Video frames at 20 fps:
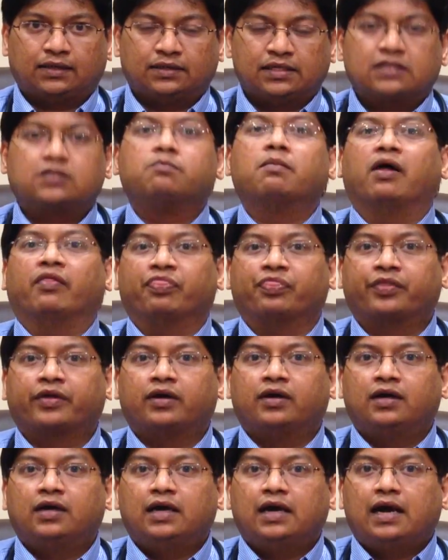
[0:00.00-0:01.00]
this month.
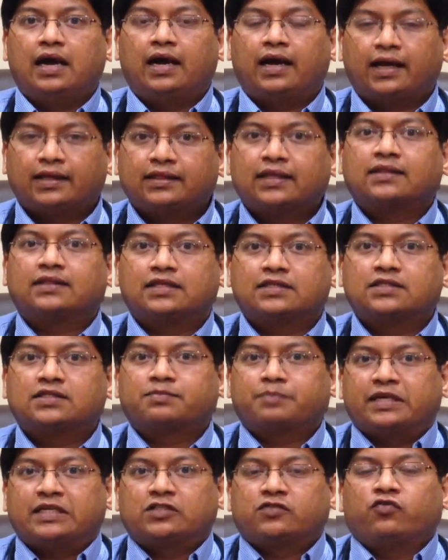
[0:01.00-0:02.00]
And I think this
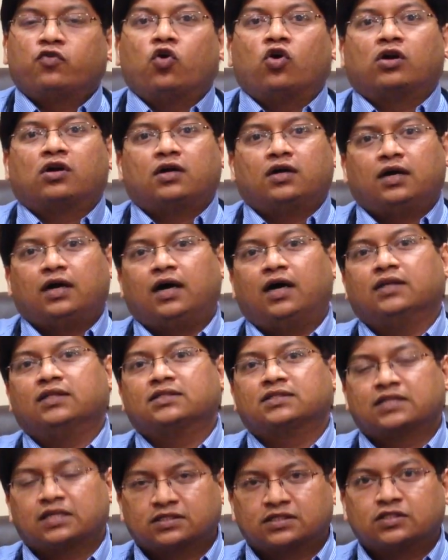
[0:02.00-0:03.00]
speaks for the
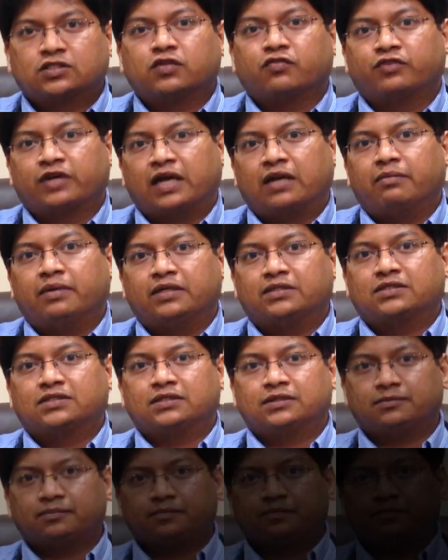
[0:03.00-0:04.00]
success of telemedicine.